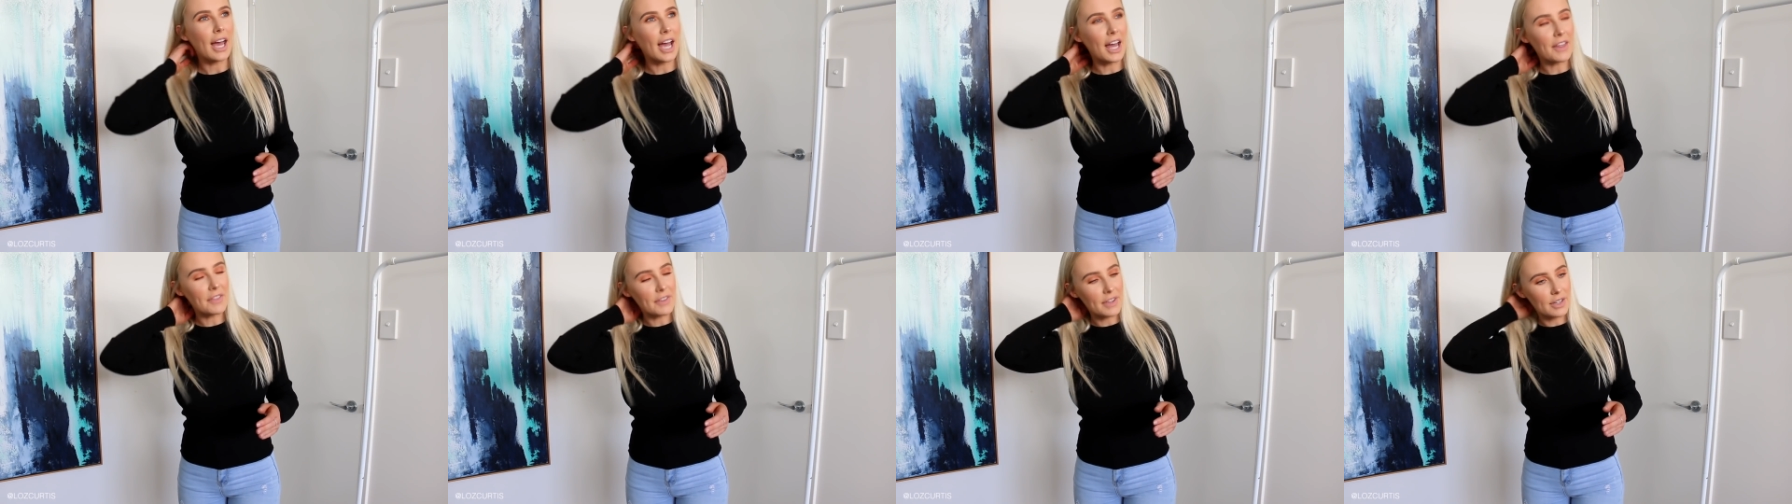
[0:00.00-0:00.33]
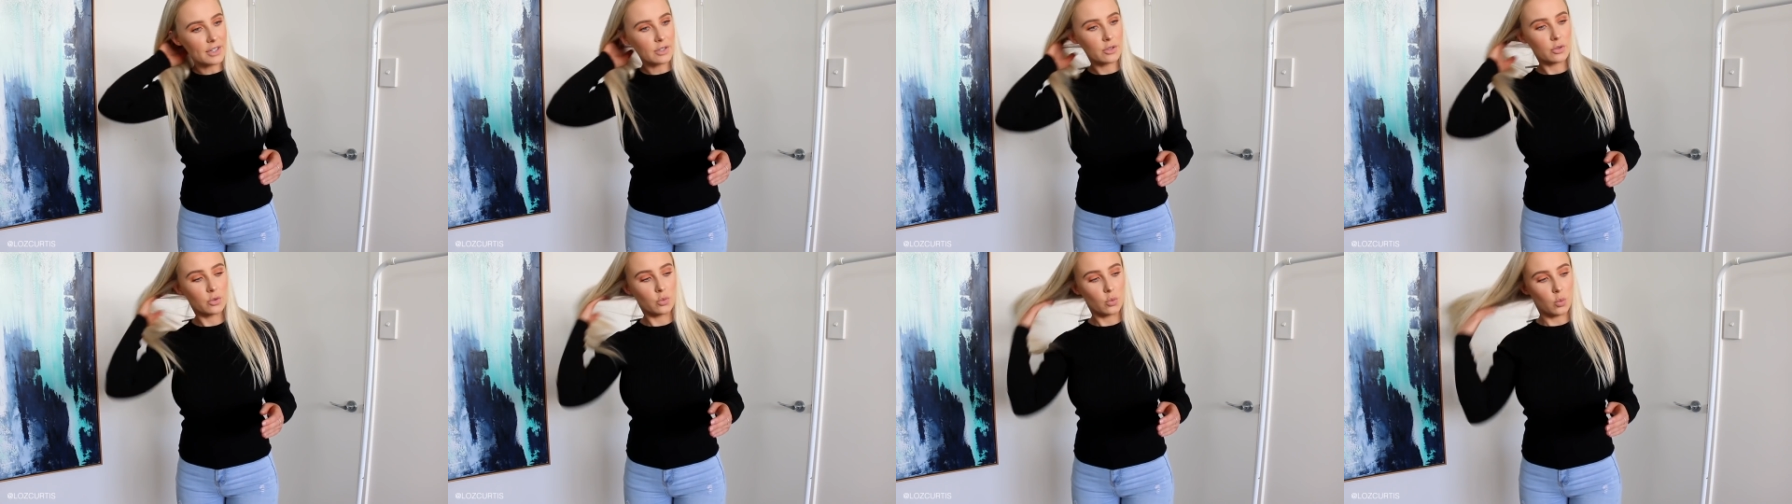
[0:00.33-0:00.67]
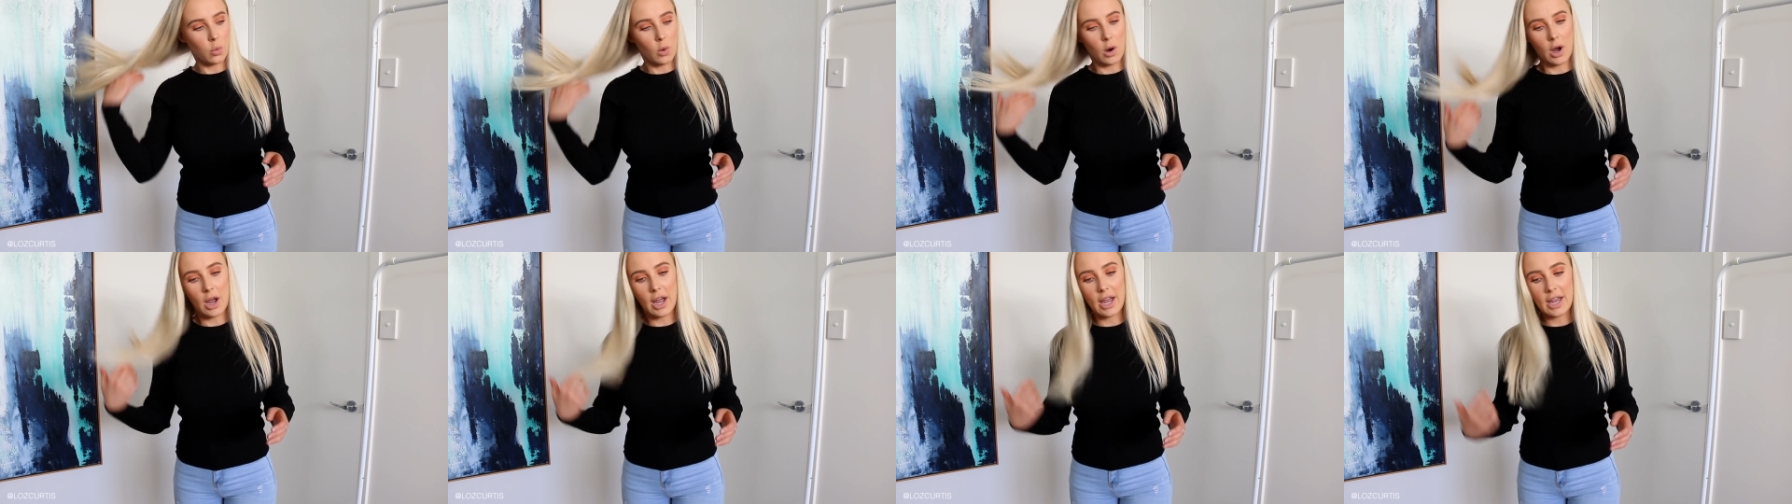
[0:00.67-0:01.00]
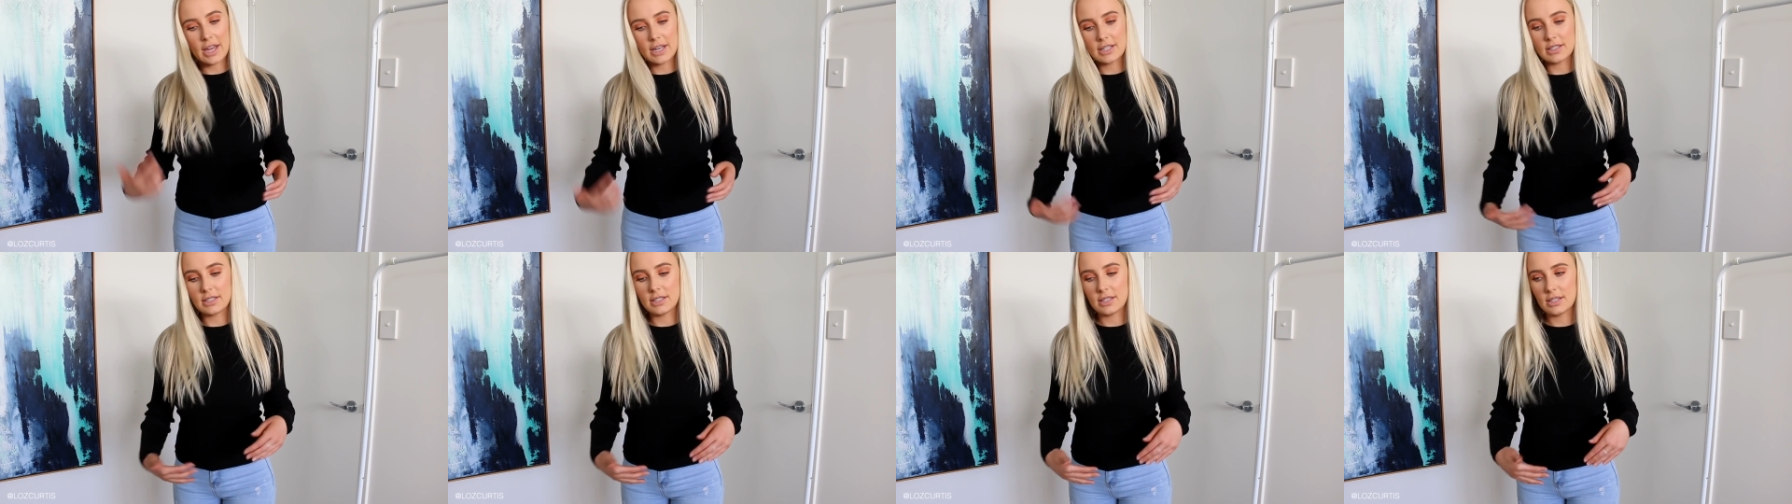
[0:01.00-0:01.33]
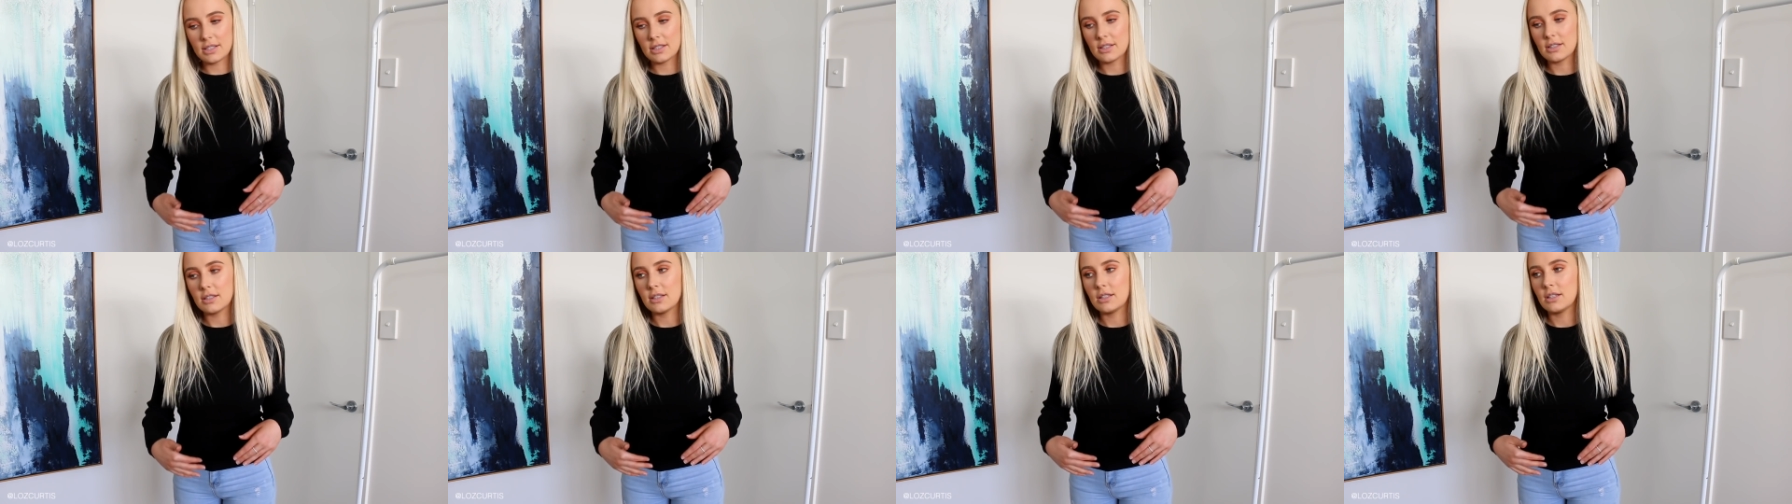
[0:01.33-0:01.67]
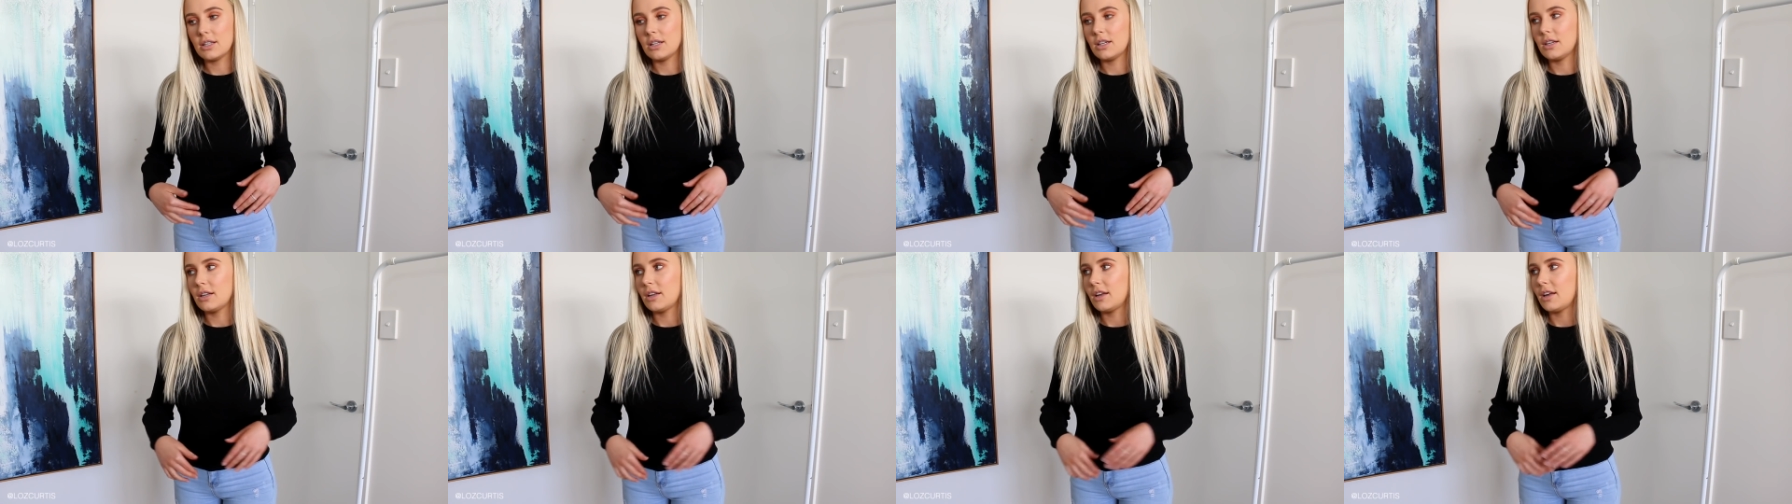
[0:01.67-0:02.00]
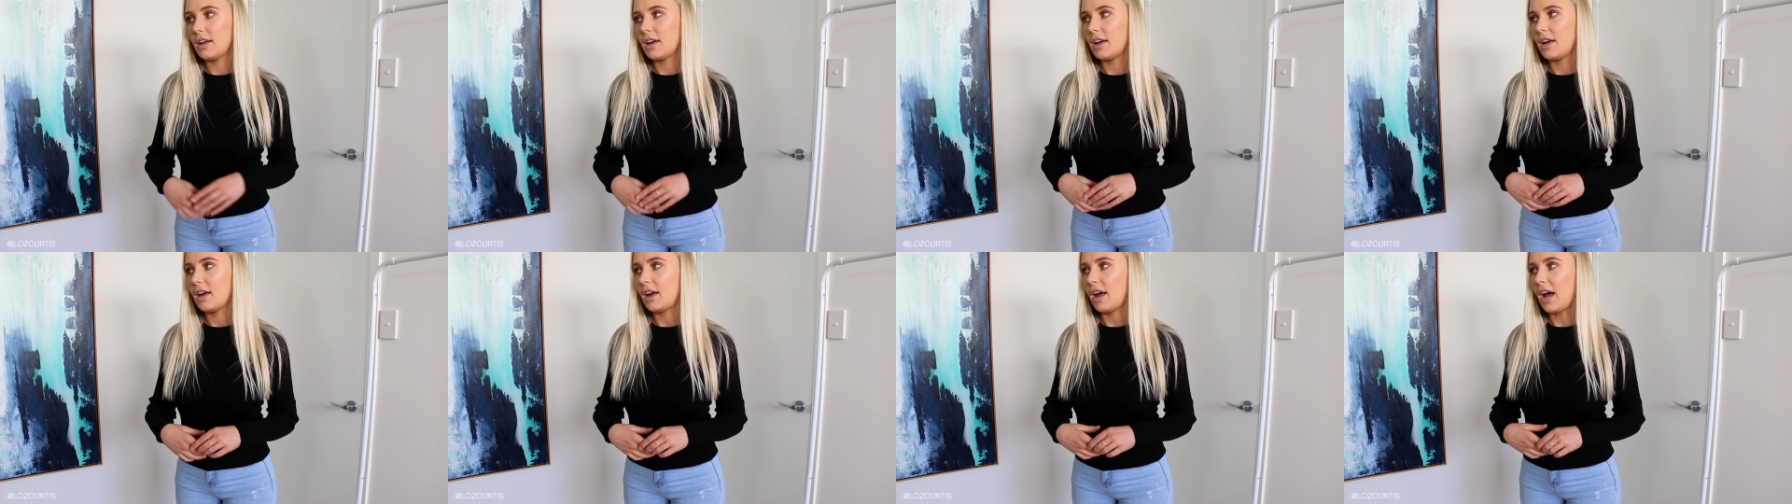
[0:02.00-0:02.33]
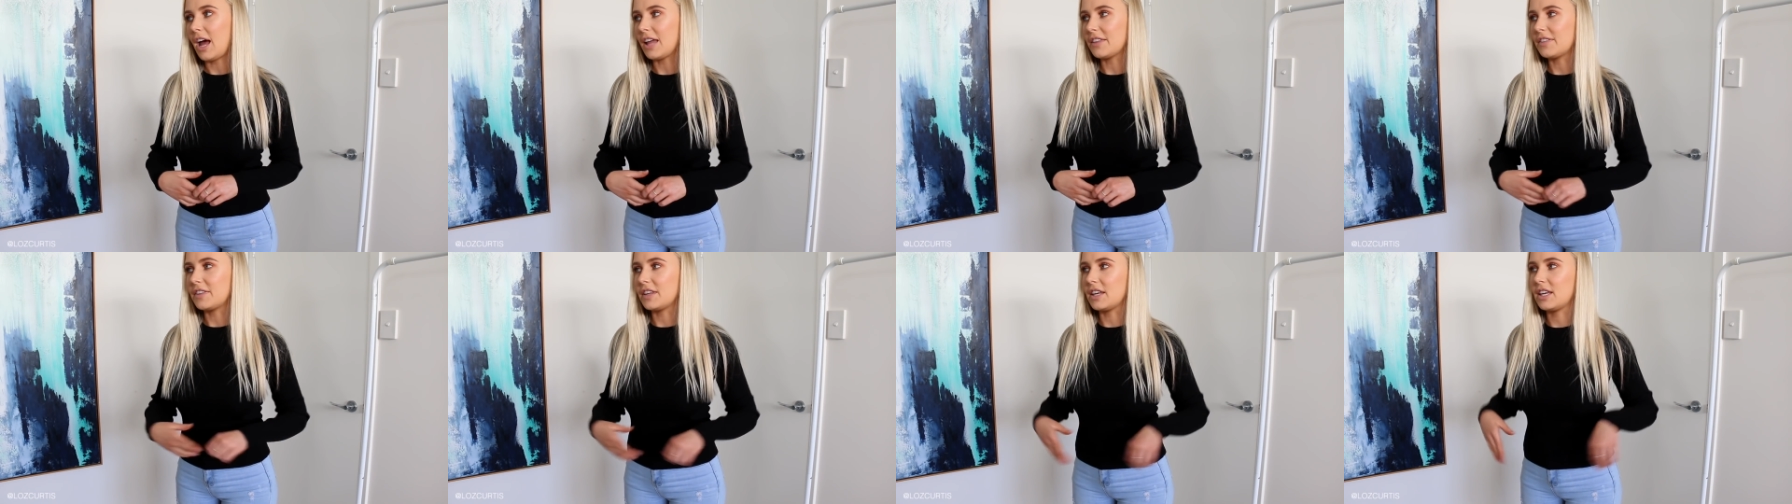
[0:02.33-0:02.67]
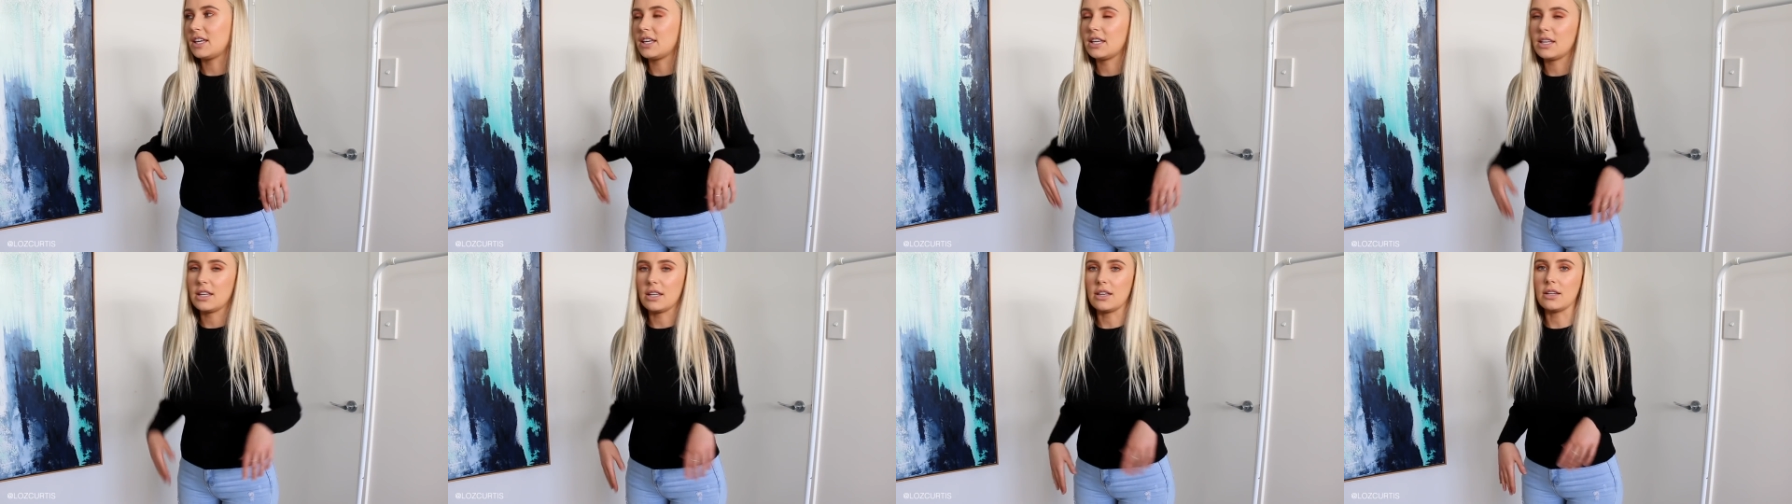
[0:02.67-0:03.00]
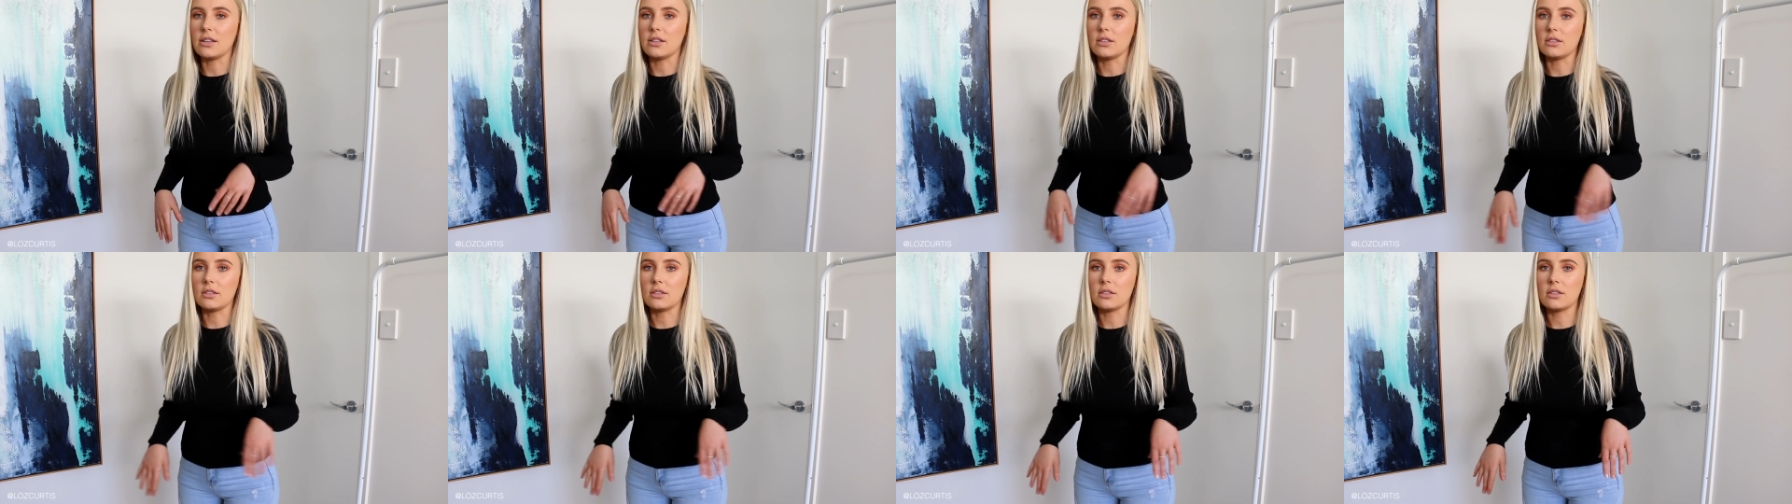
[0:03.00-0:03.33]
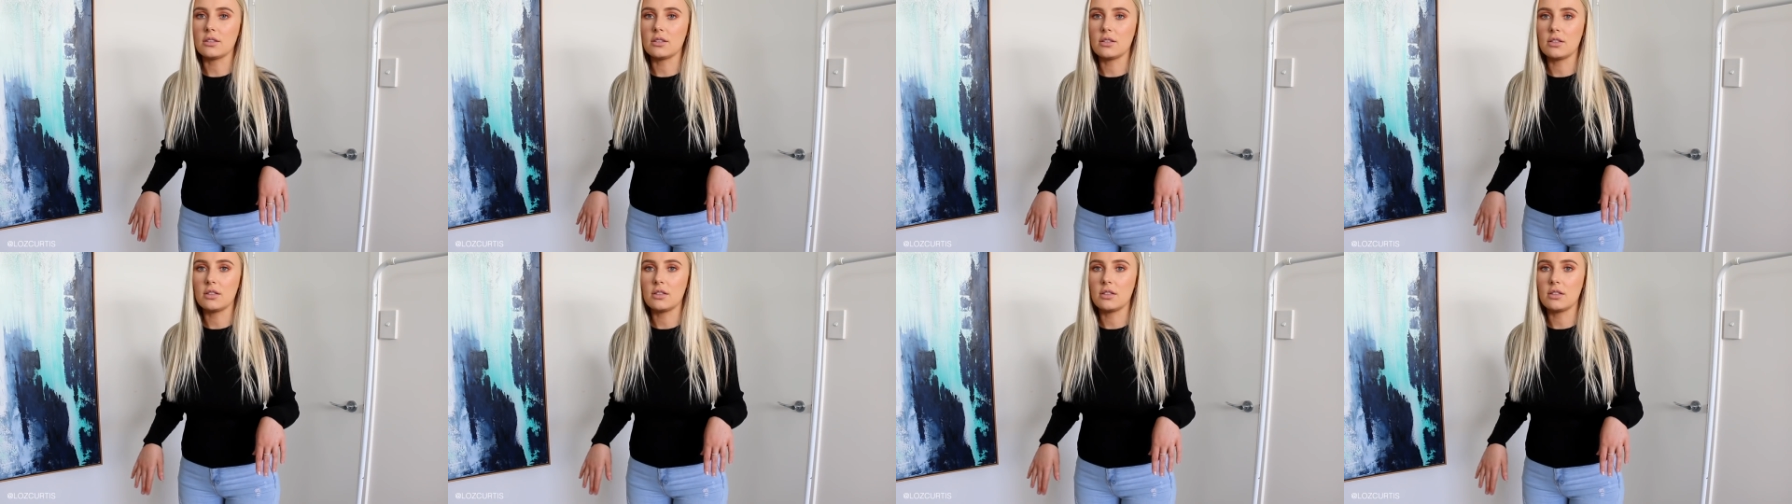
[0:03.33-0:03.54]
and then wide at the heel.